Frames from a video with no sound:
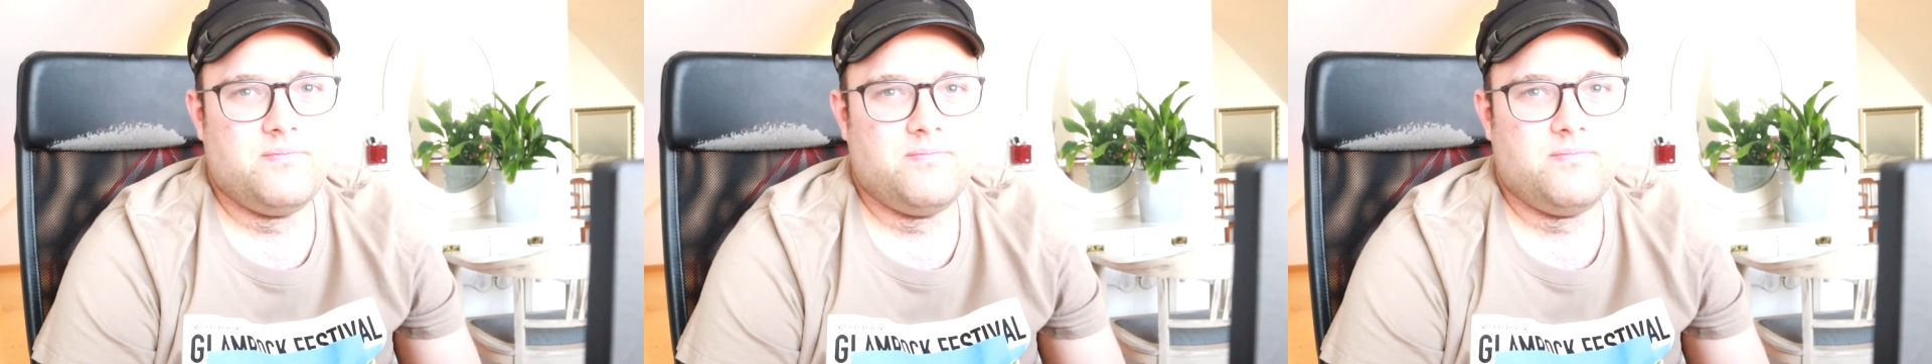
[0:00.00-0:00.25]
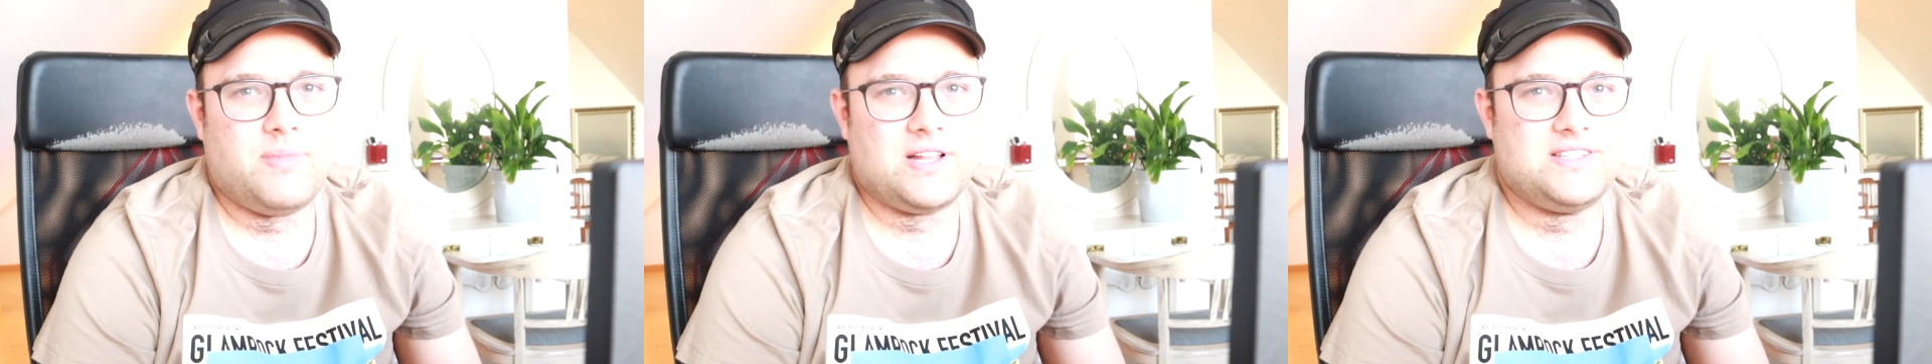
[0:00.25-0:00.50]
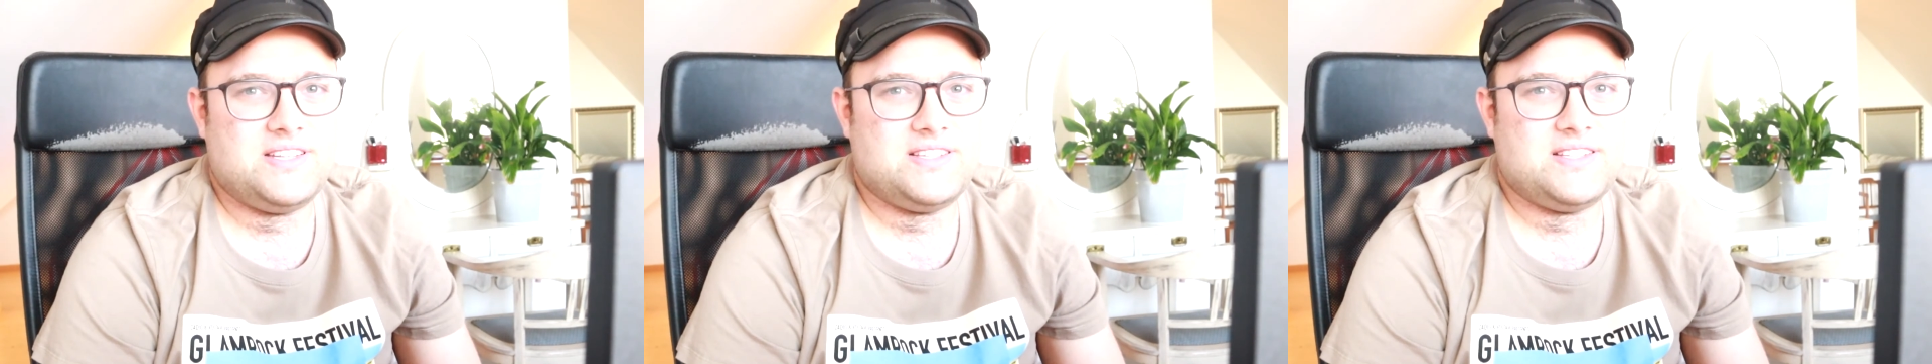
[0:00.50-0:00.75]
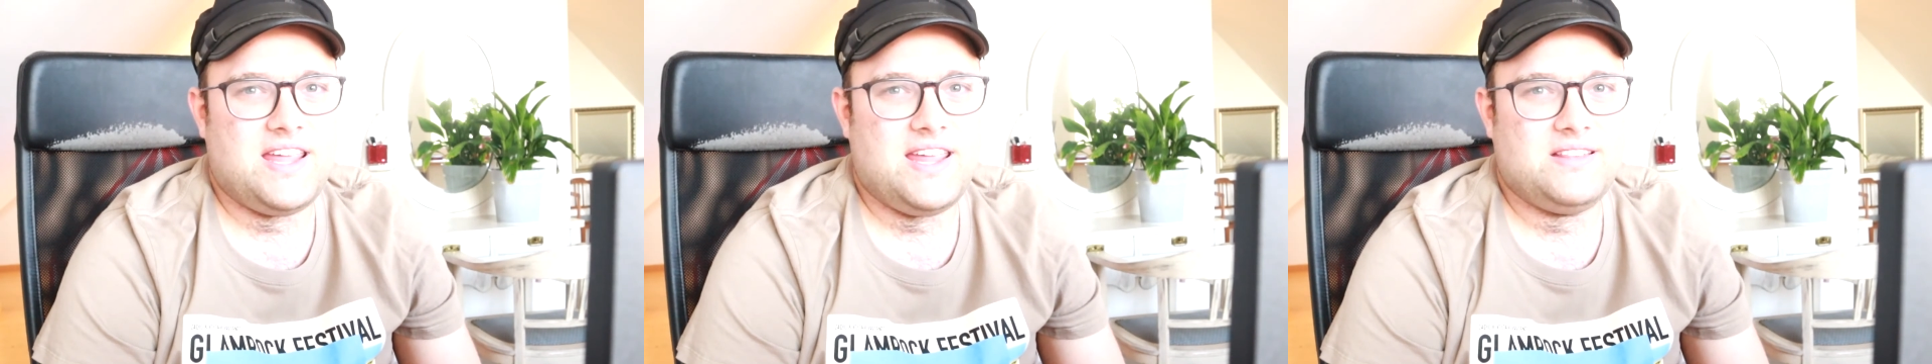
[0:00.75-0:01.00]
but
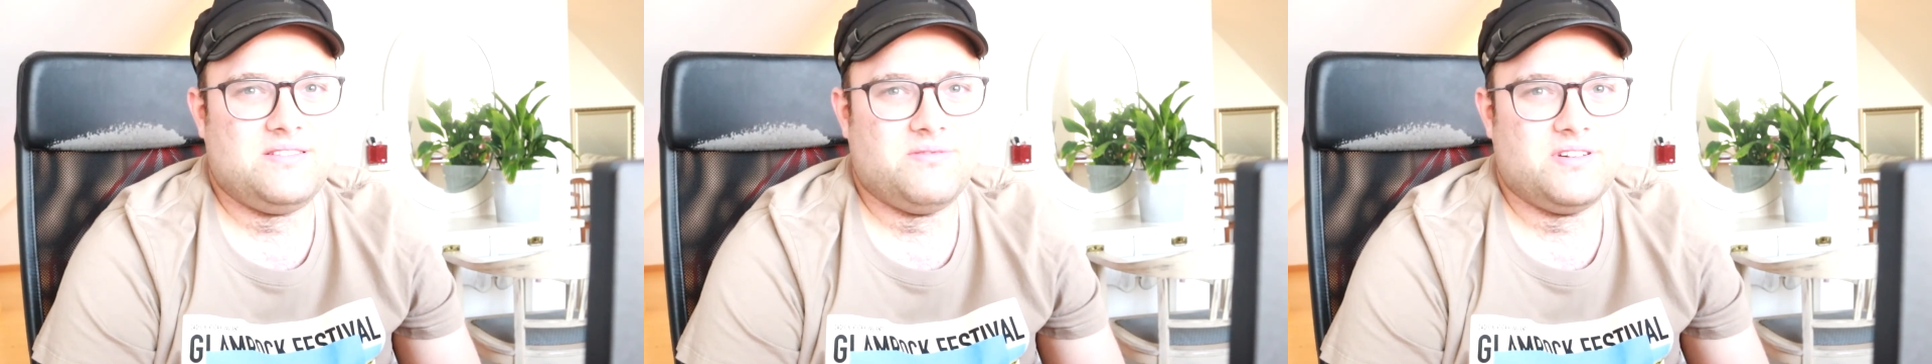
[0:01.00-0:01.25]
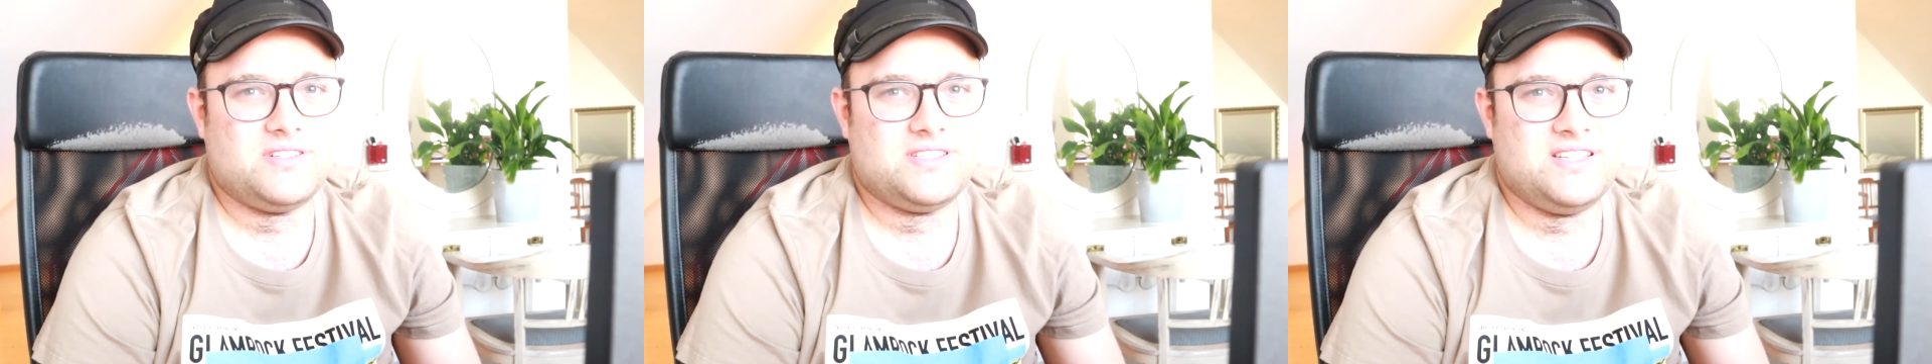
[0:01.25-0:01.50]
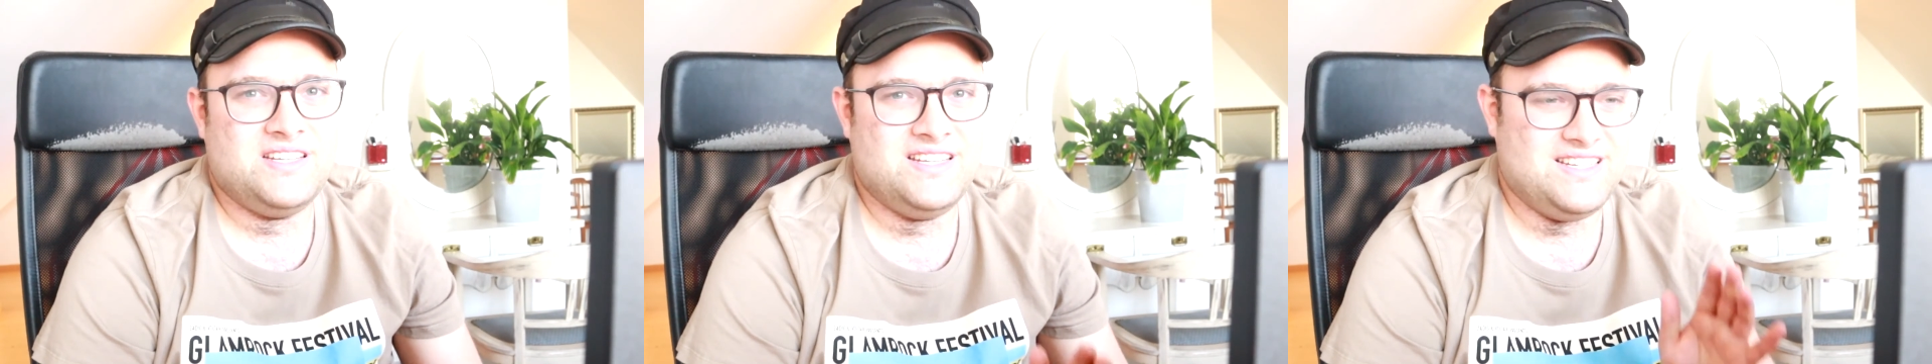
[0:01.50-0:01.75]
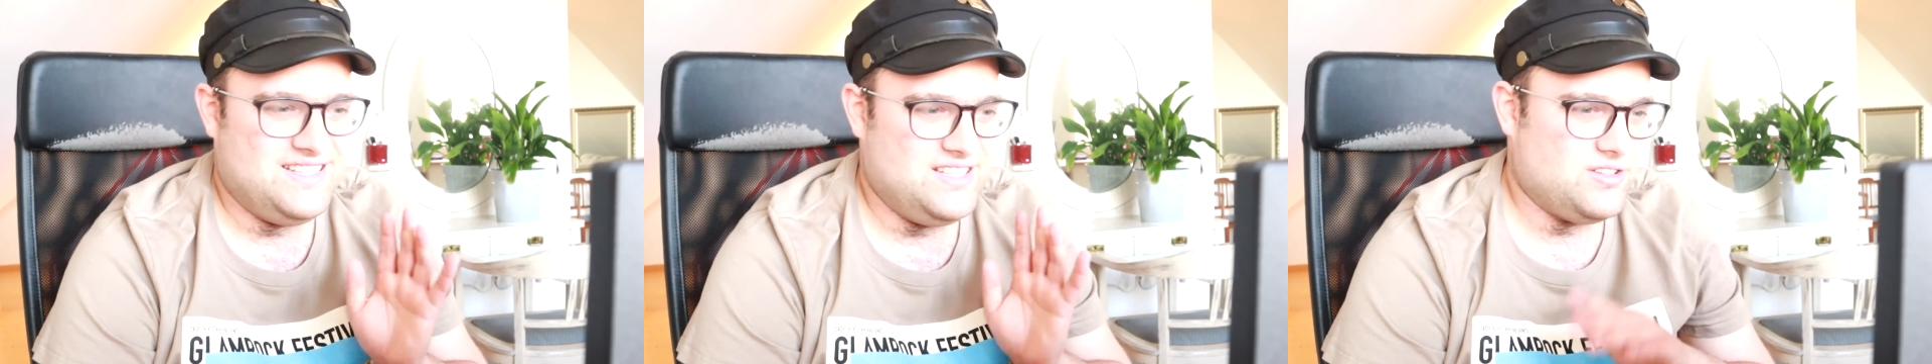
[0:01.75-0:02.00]
season 8 was,
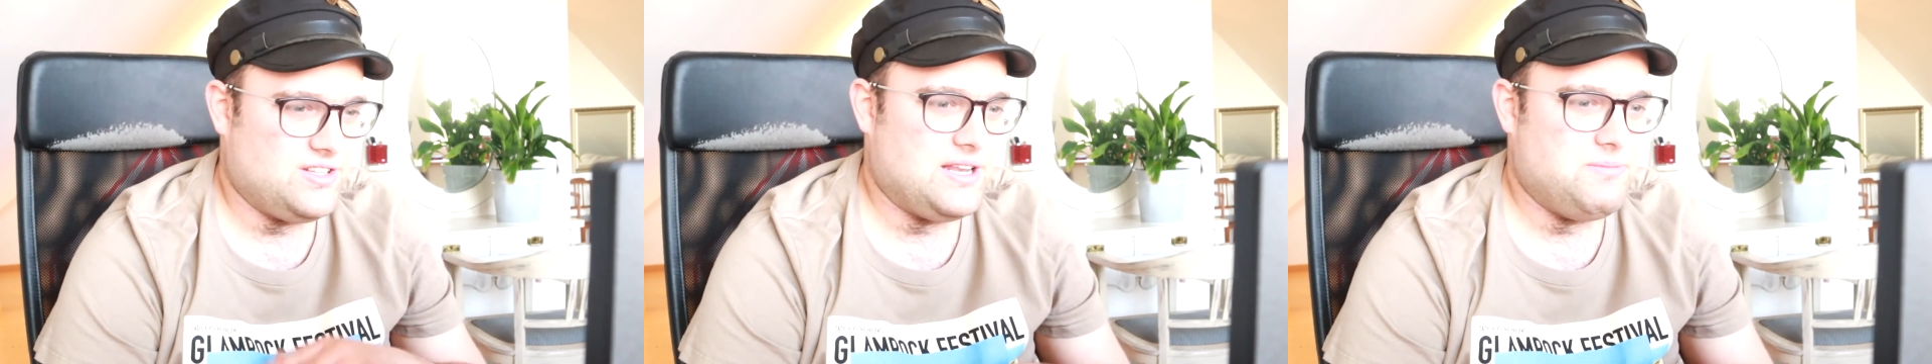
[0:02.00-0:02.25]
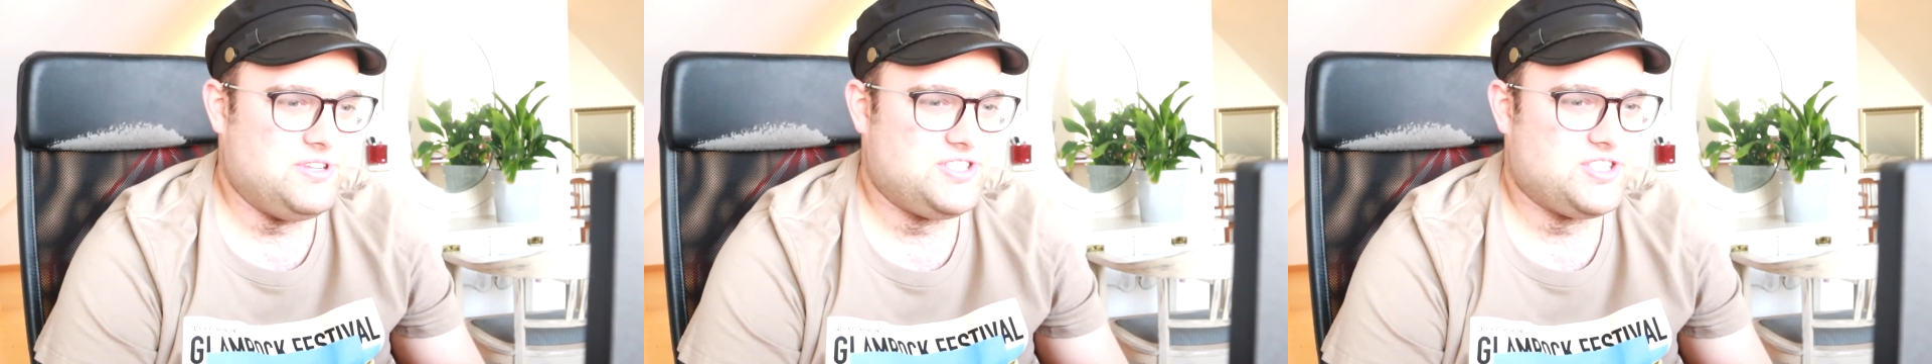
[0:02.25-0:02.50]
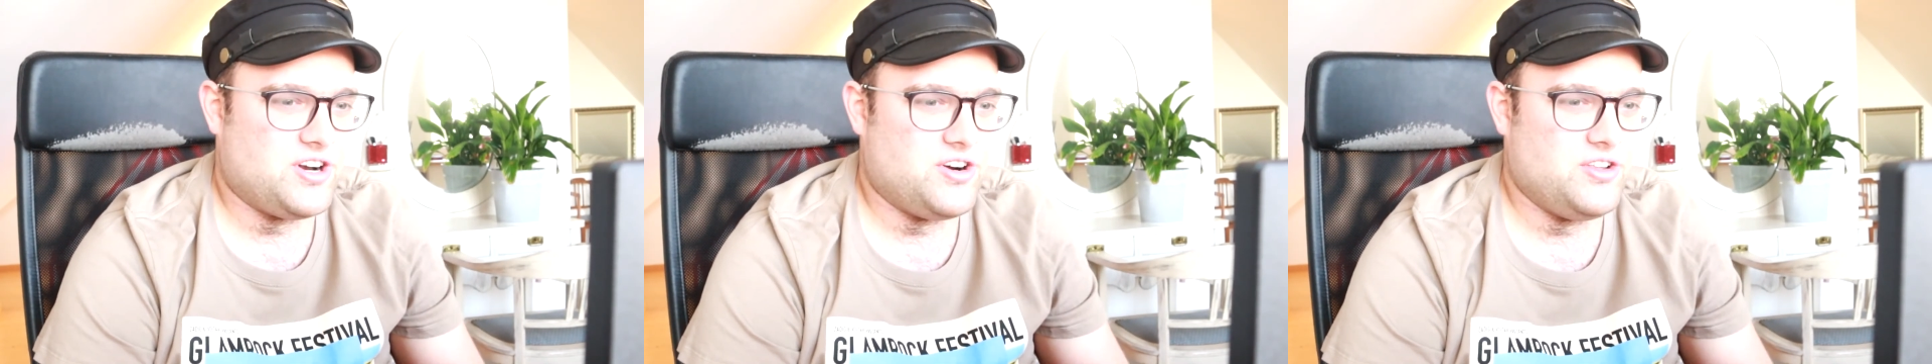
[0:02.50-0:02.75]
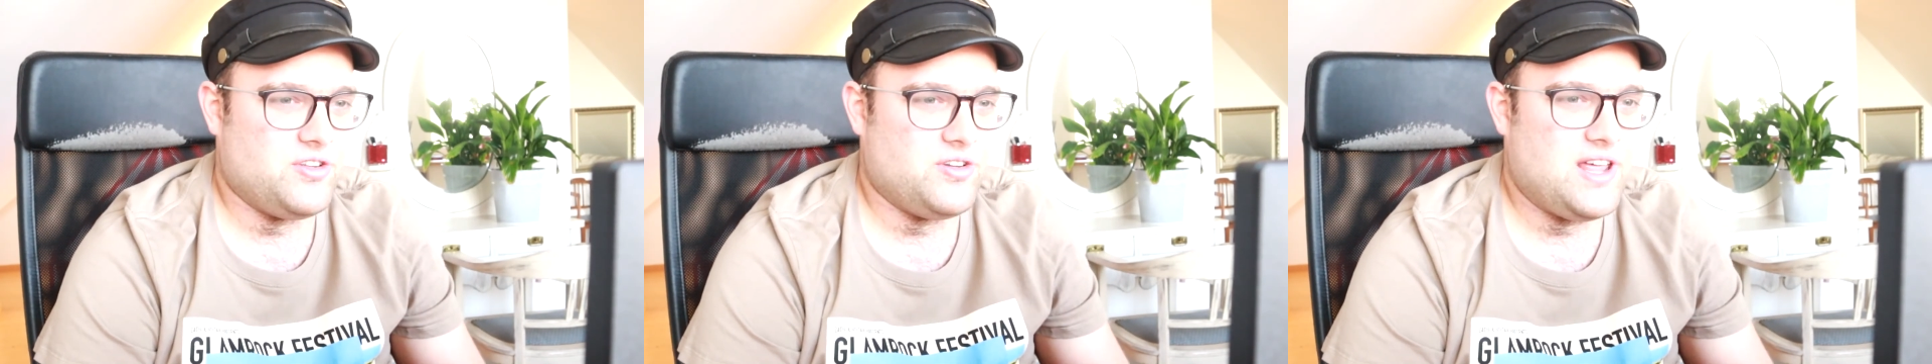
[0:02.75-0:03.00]
don't get me
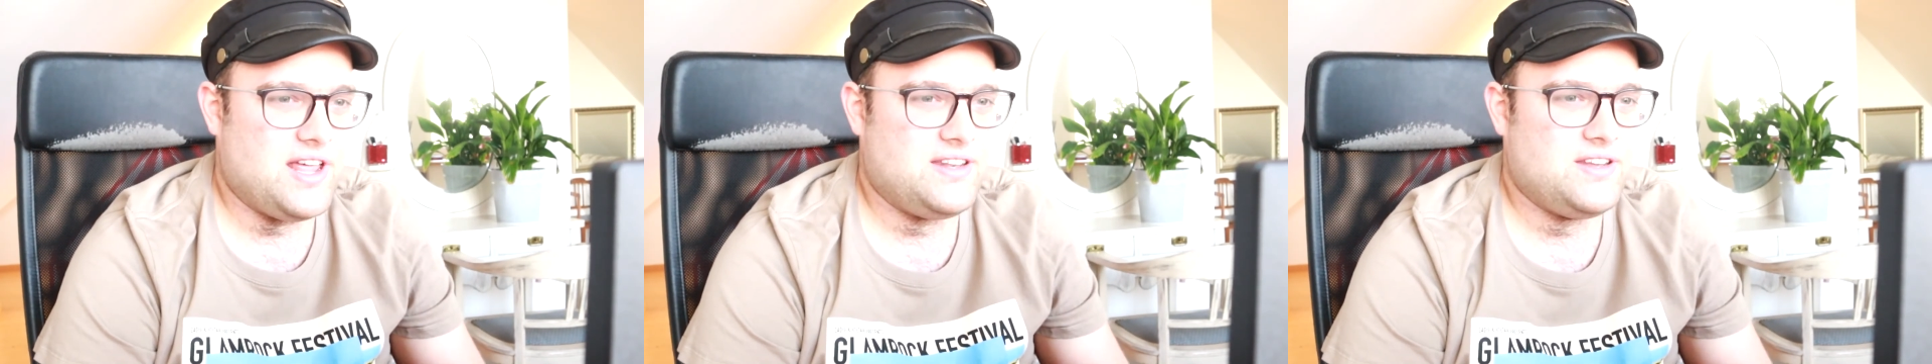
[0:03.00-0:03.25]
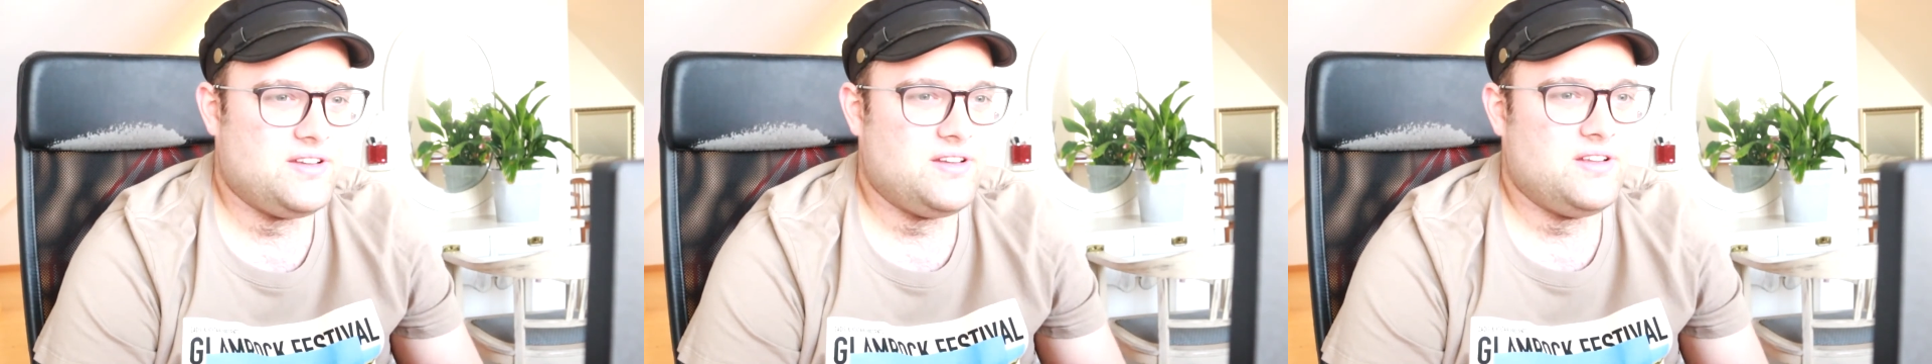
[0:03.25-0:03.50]
started on that,